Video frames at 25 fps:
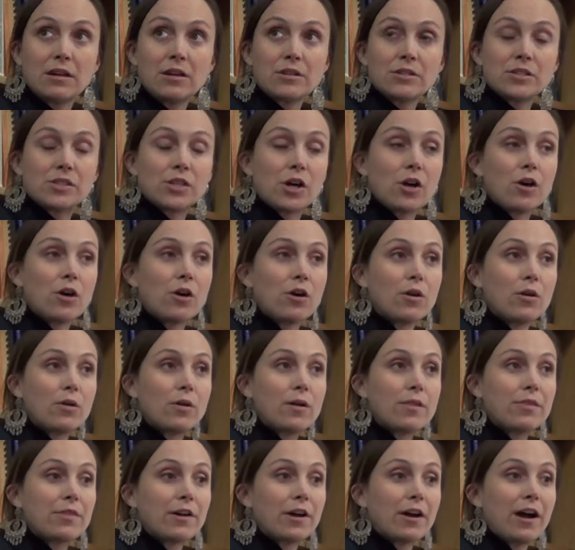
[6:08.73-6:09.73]

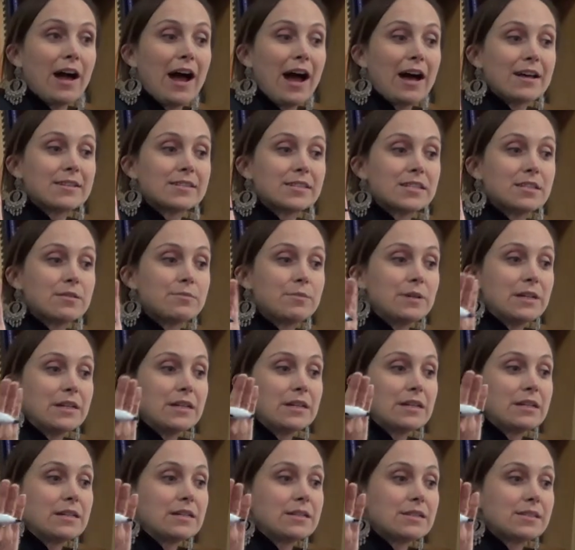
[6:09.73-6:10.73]
So there has to
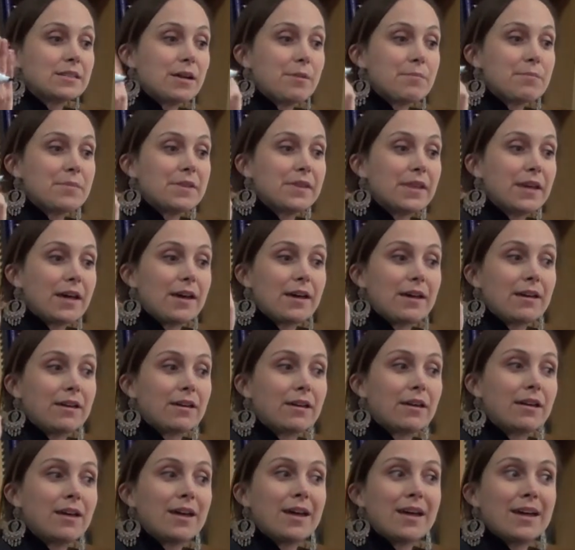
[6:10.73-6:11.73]
be
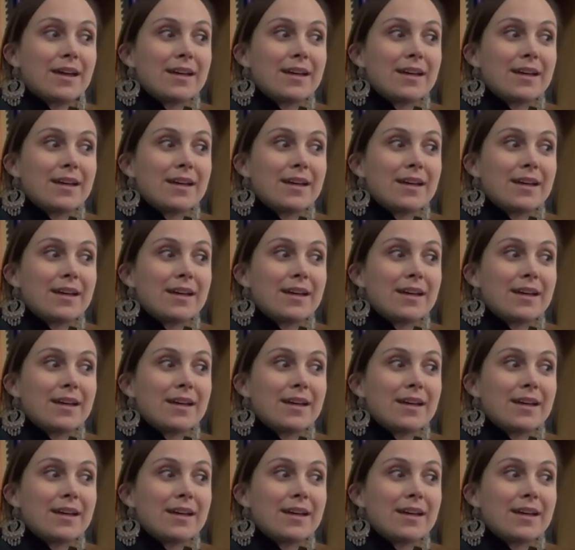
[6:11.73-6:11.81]
something